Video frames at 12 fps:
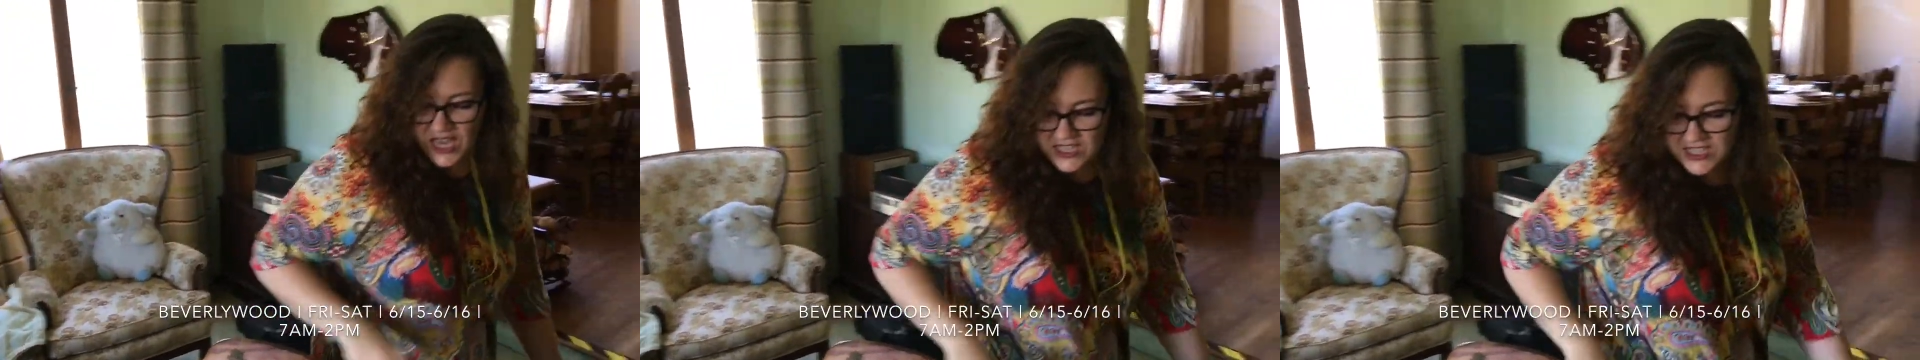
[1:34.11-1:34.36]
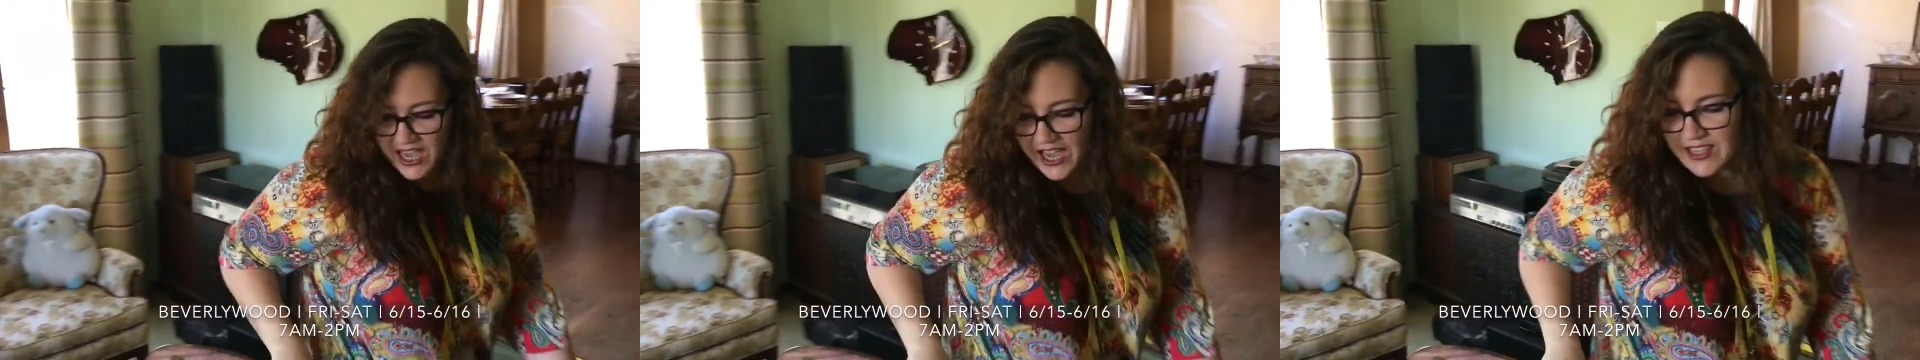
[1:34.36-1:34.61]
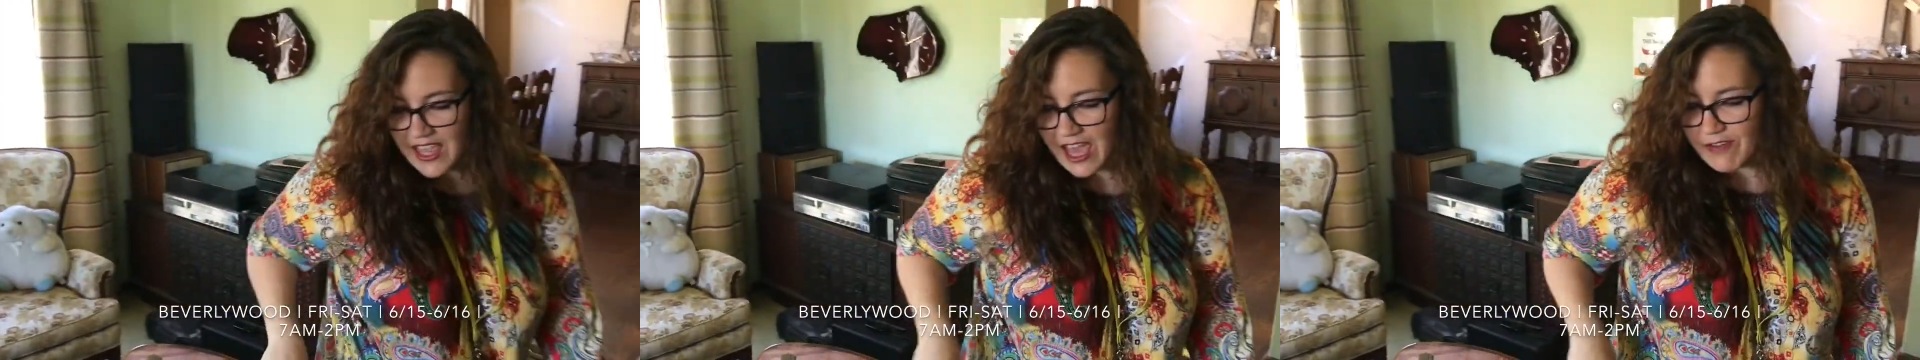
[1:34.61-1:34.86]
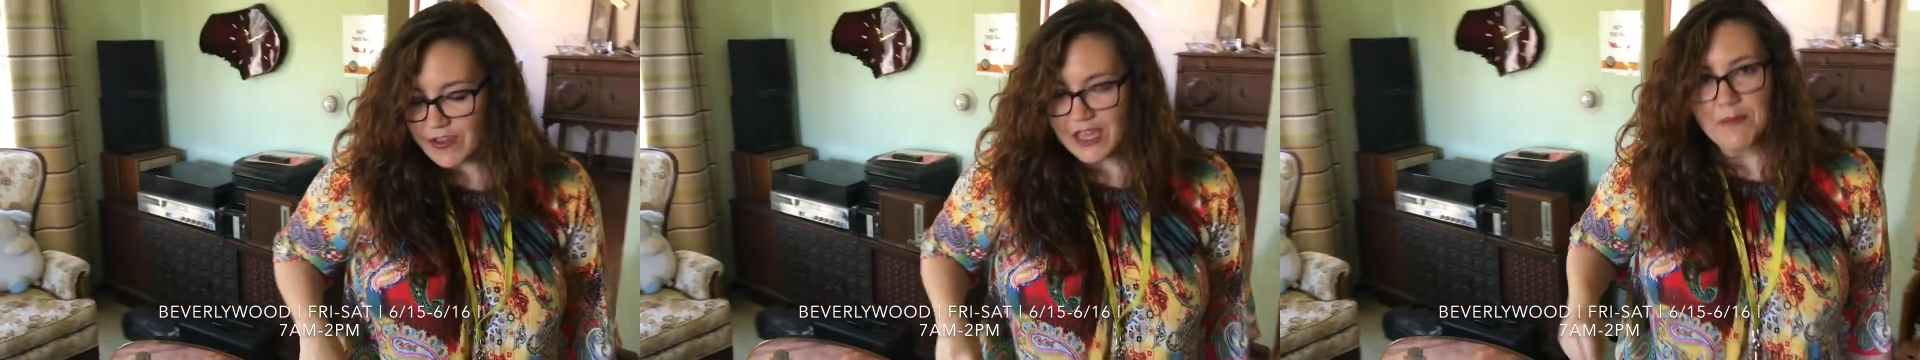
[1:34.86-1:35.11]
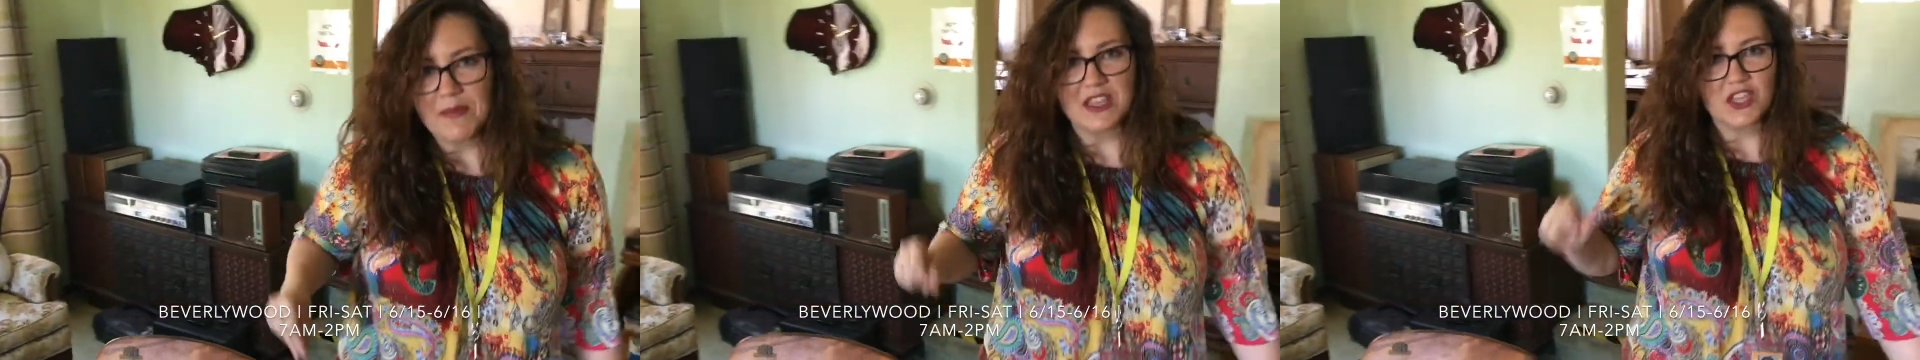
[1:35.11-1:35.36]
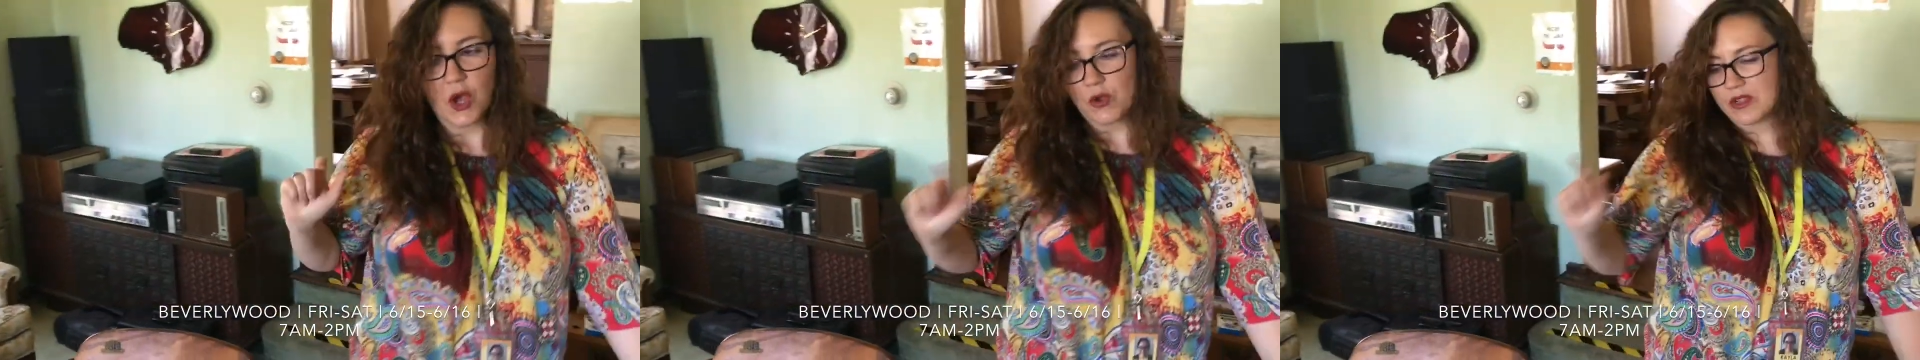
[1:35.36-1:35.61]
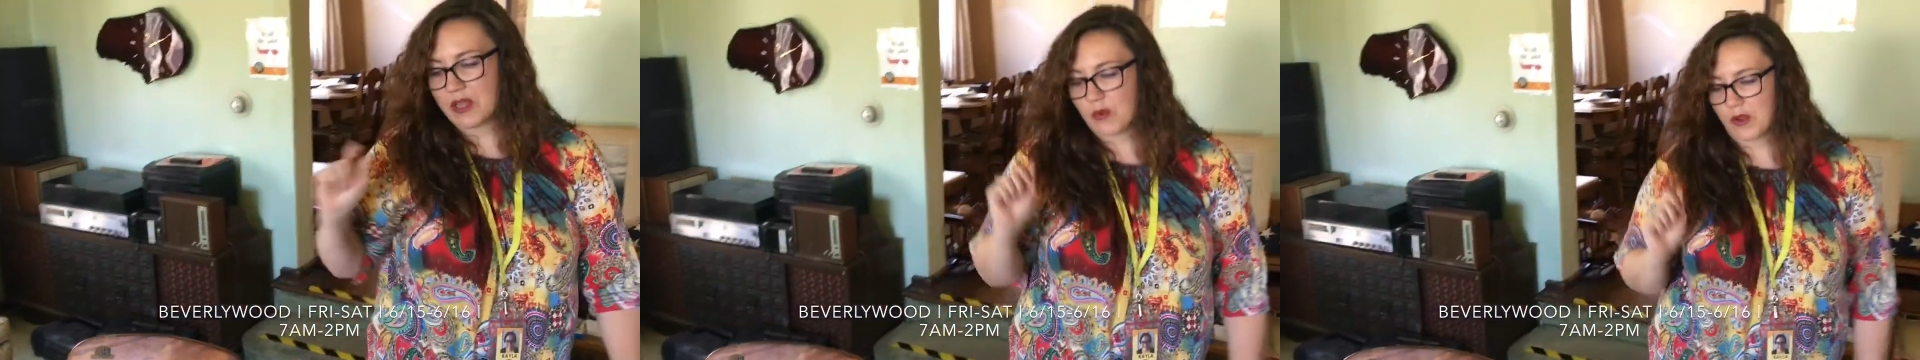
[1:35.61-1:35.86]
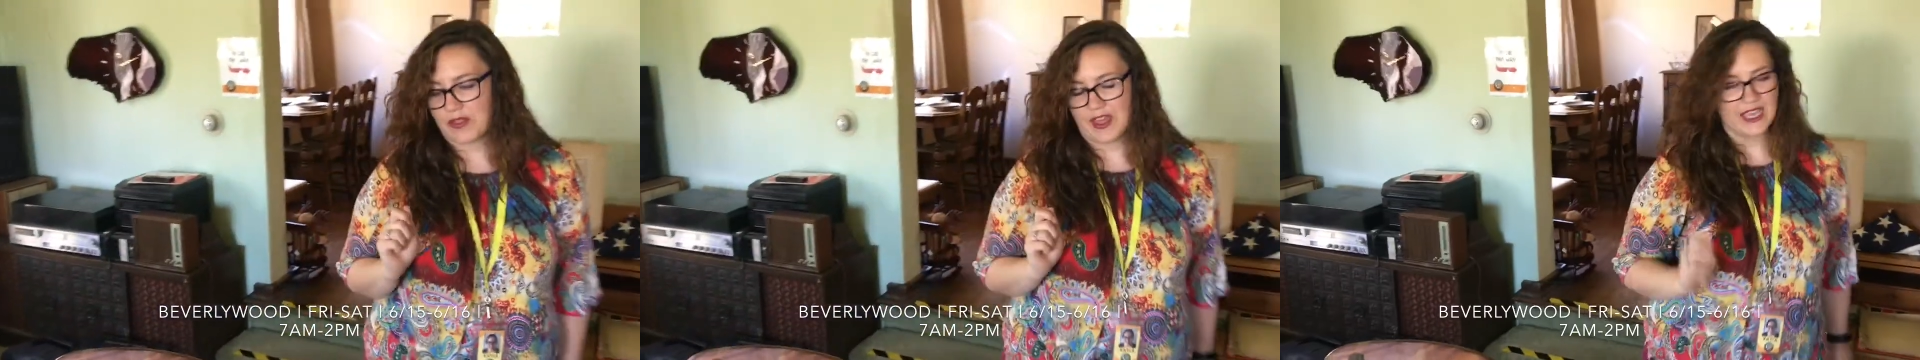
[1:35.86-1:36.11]
It's kind of heavy, but totally
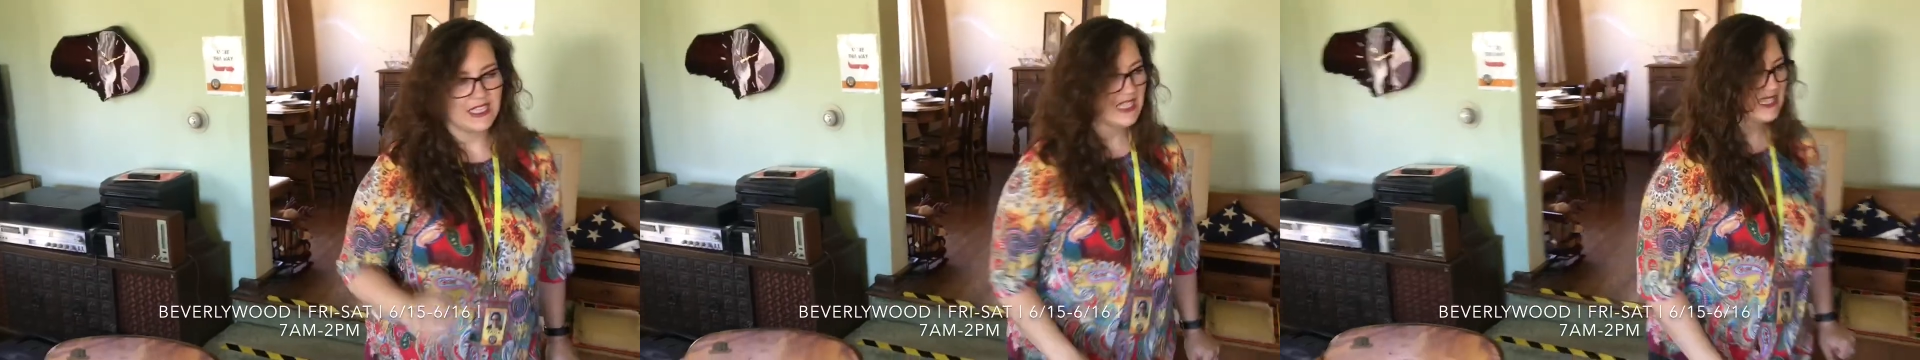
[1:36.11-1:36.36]
worth it because